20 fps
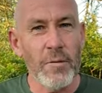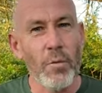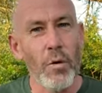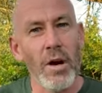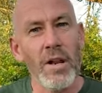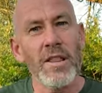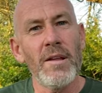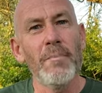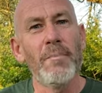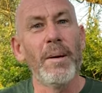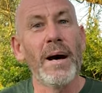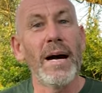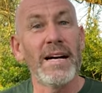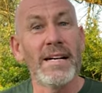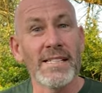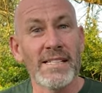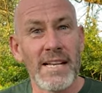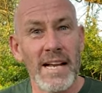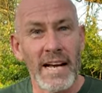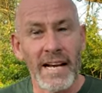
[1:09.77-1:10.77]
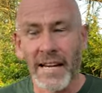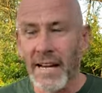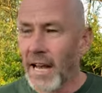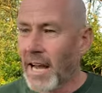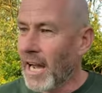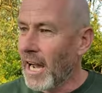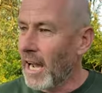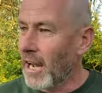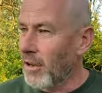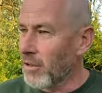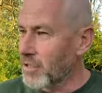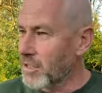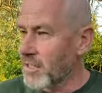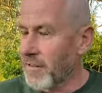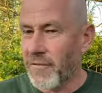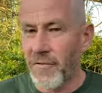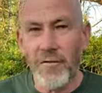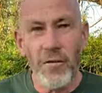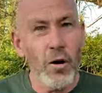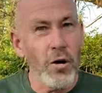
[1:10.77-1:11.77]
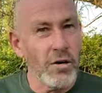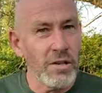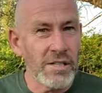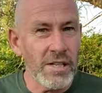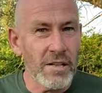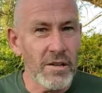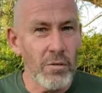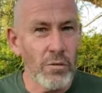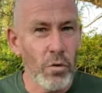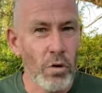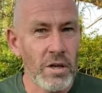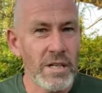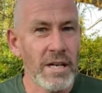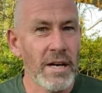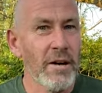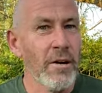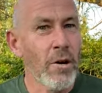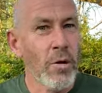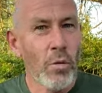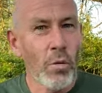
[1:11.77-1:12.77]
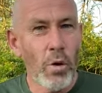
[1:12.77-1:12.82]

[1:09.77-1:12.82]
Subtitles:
What are the bugs like? How's the frogs in the water?